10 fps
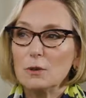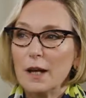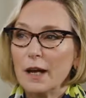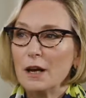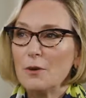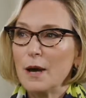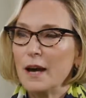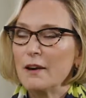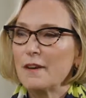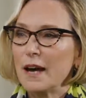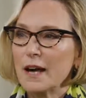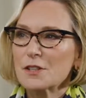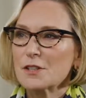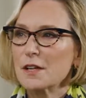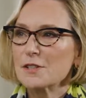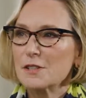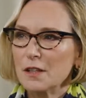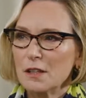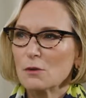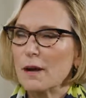now have access
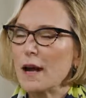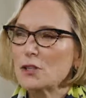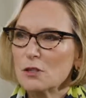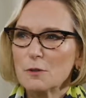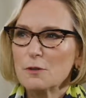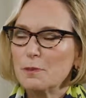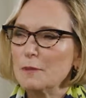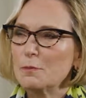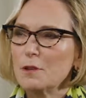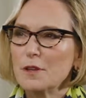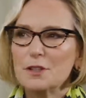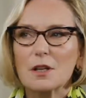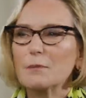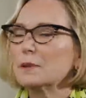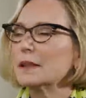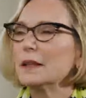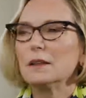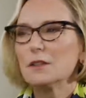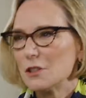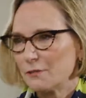and interaction with people that's
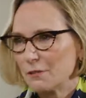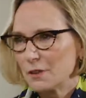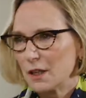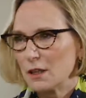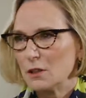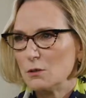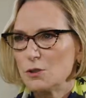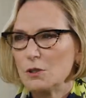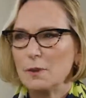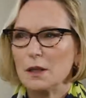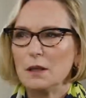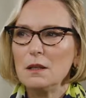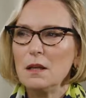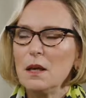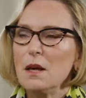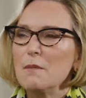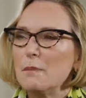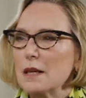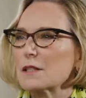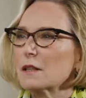completely different than it used to be,
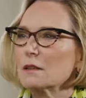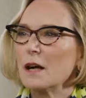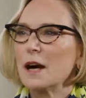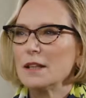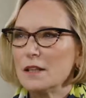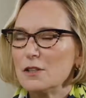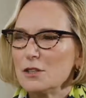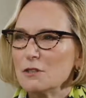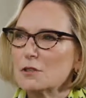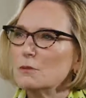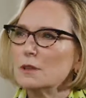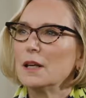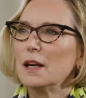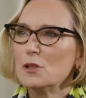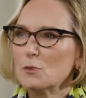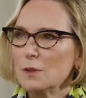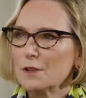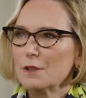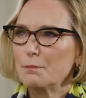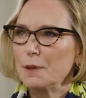makes it a lot easier to engage
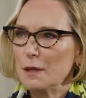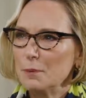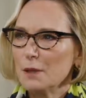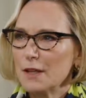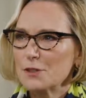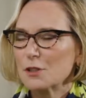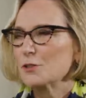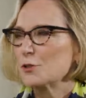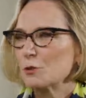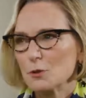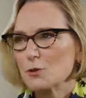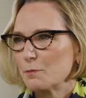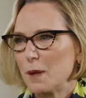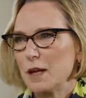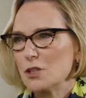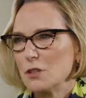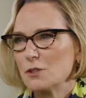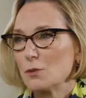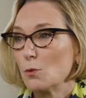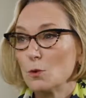with people as consumers or
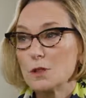patients or